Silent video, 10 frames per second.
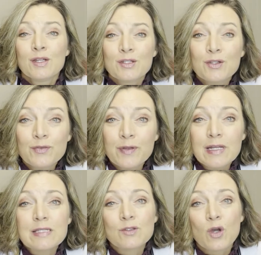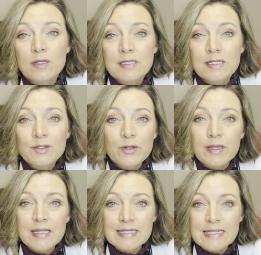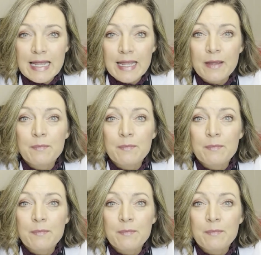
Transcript: Do you feel exhausted during the day